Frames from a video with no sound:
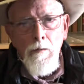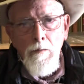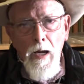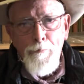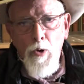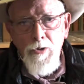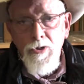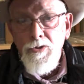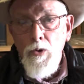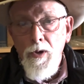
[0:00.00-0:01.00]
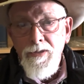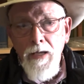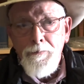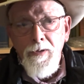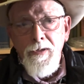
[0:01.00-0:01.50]
I purchased or
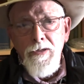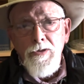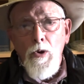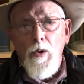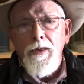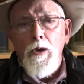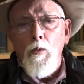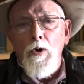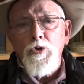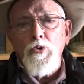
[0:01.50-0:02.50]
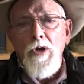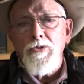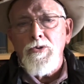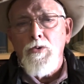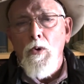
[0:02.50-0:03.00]
accepted these knowing they were a
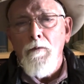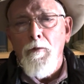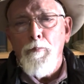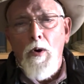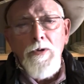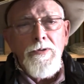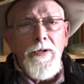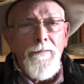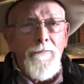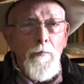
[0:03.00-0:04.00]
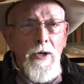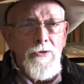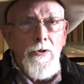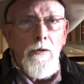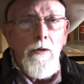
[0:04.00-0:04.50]
treasure trove of parts and
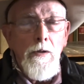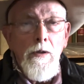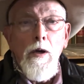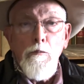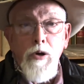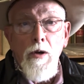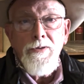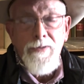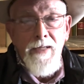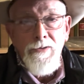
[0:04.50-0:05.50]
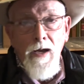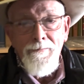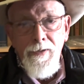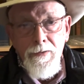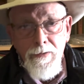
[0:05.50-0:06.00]
information. Parts, that's
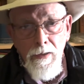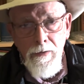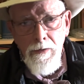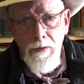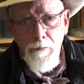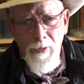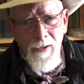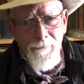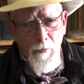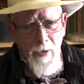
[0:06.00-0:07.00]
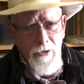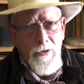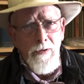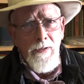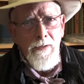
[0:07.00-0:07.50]
obvious. But information?